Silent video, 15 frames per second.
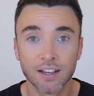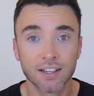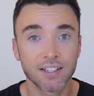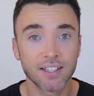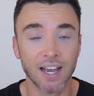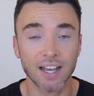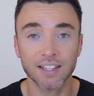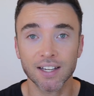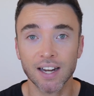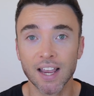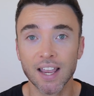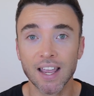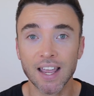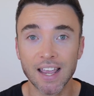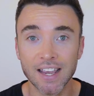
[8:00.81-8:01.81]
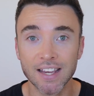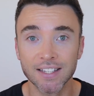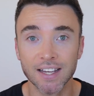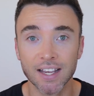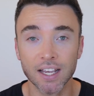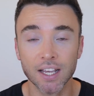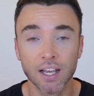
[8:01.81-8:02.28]
Saturday,
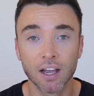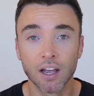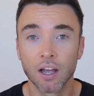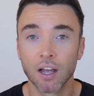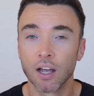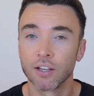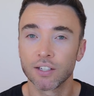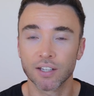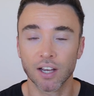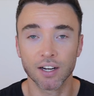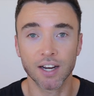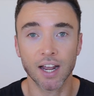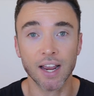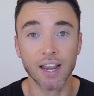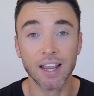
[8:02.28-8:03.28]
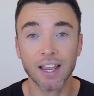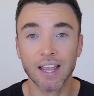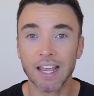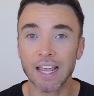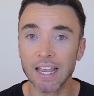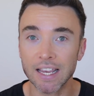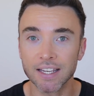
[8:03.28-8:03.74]
easy. Sunday,
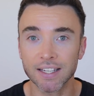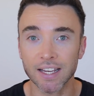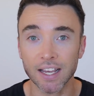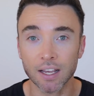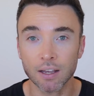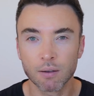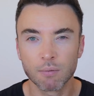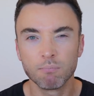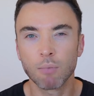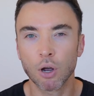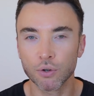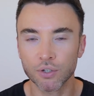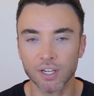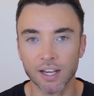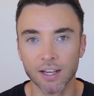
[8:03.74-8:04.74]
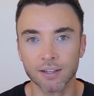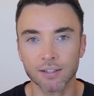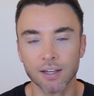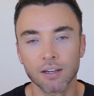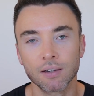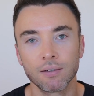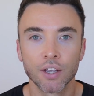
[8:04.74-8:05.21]
easy. Mostly
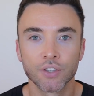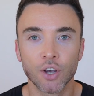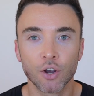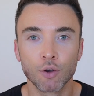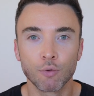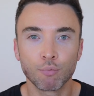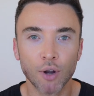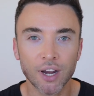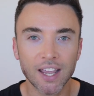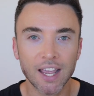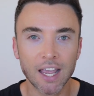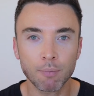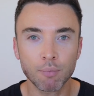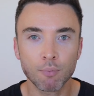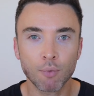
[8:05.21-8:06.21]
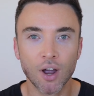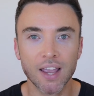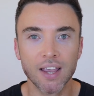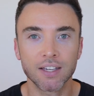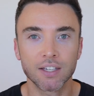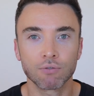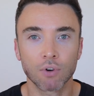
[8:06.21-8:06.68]
easy. So by keeping my
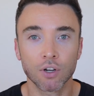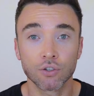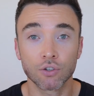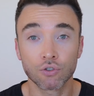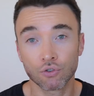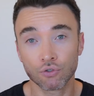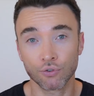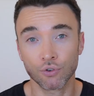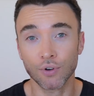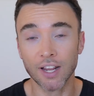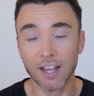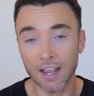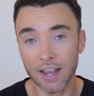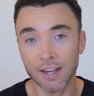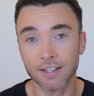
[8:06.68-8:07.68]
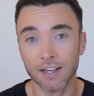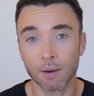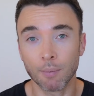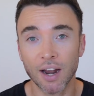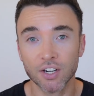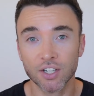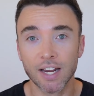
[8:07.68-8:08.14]
easy runs truly easy, I'm
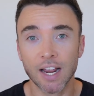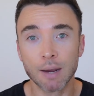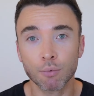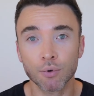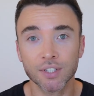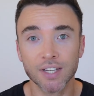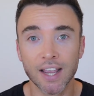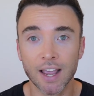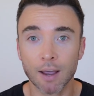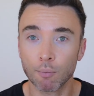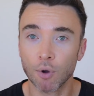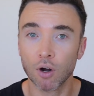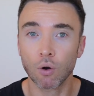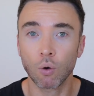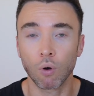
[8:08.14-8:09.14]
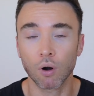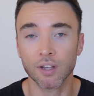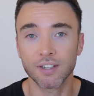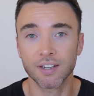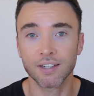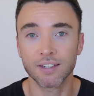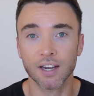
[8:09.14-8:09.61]
actually able to hit my
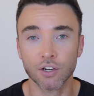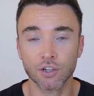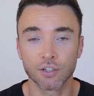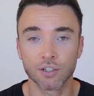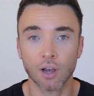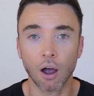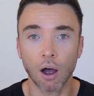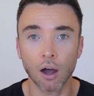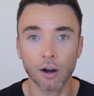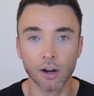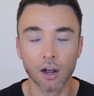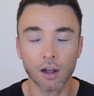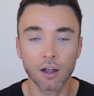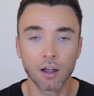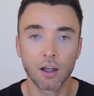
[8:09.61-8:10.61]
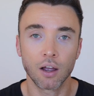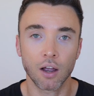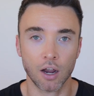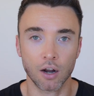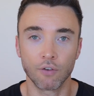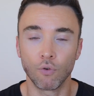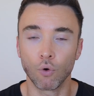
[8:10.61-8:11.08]
quality sessions harder
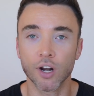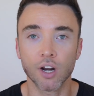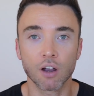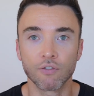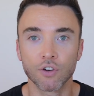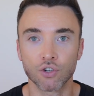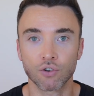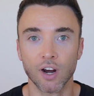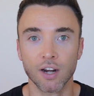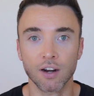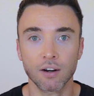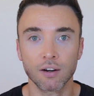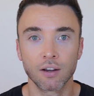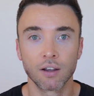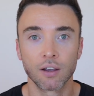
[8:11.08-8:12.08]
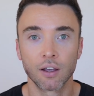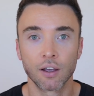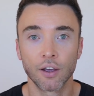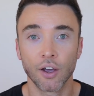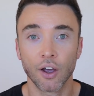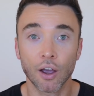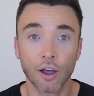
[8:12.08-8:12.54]
and avoid overtraining.
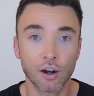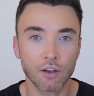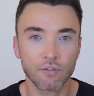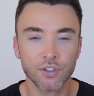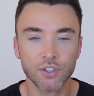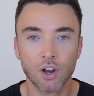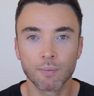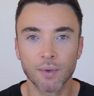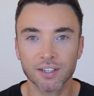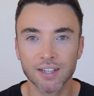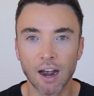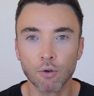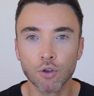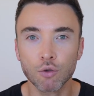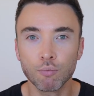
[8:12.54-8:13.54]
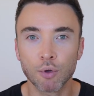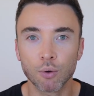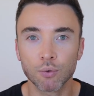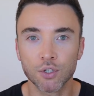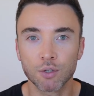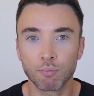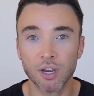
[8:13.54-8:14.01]
And over time, that's how you
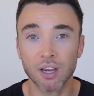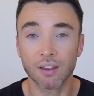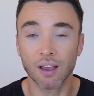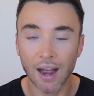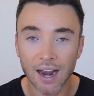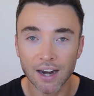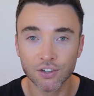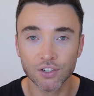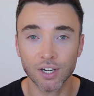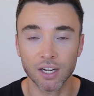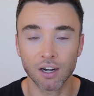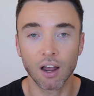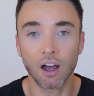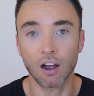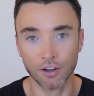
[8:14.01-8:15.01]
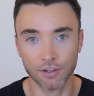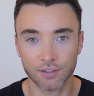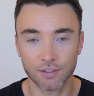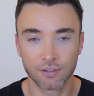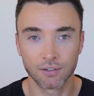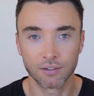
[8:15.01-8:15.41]
build speed that actually lasts.